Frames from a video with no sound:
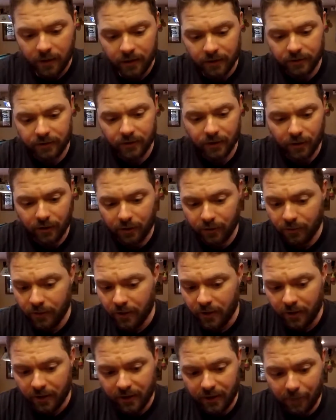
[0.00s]
So
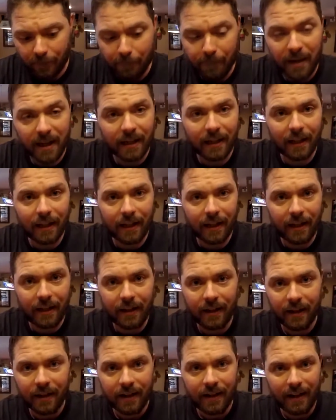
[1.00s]
the
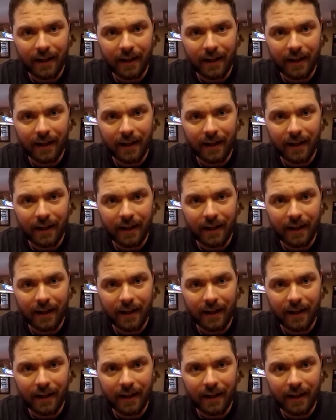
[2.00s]
Midland